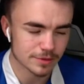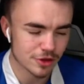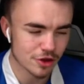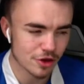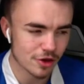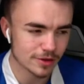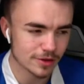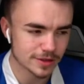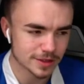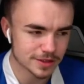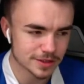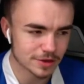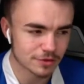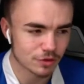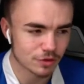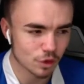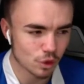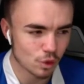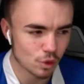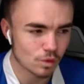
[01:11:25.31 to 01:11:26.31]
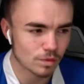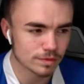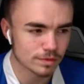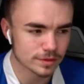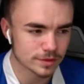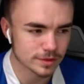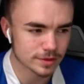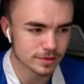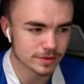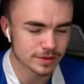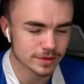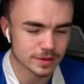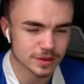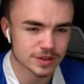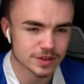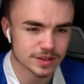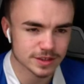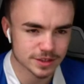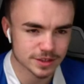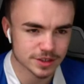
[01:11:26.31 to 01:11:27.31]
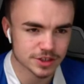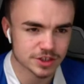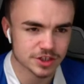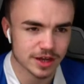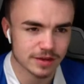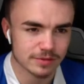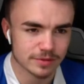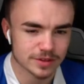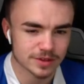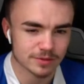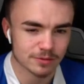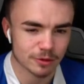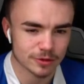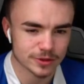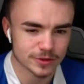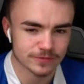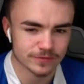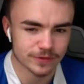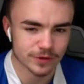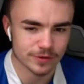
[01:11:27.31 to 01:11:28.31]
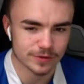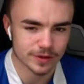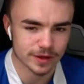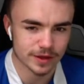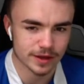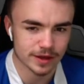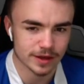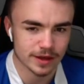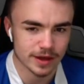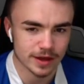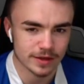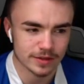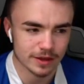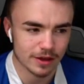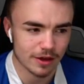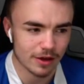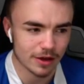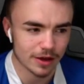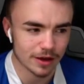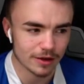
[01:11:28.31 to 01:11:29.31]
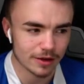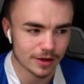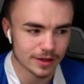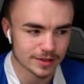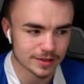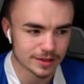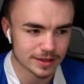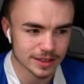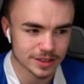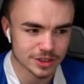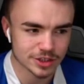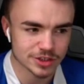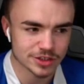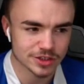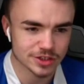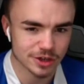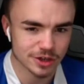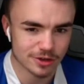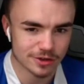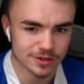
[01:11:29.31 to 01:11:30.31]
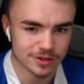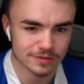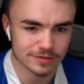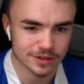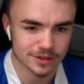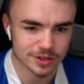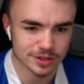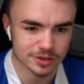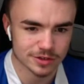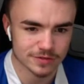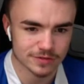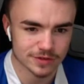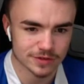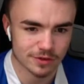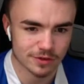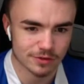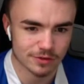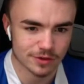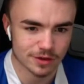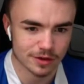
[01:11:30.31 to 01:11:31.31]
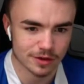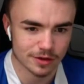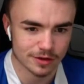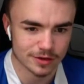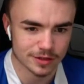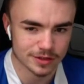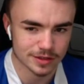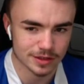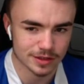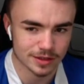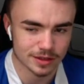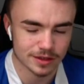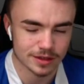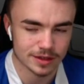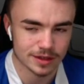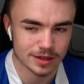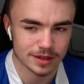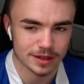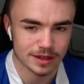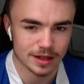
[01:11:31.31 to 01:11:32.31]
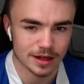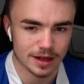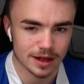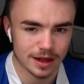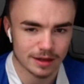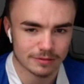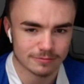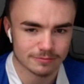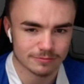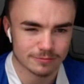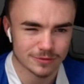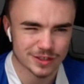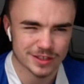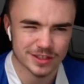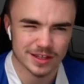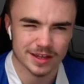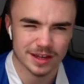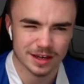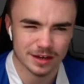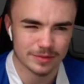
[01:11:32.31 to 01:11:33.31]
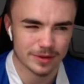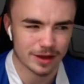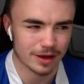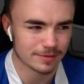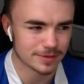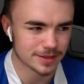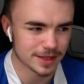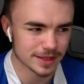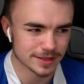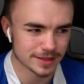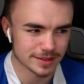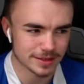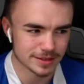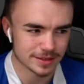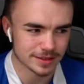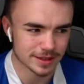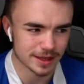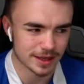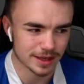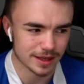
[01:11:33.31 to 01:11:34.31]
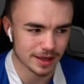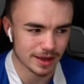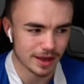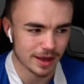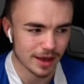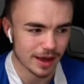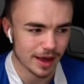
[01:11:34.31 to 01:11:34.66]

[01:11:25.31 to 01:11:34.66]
Chances are all. It's just a shame because I'm watching through the highlights and it's just chance after chance for Doncaster, which is a little bit upsetting to see.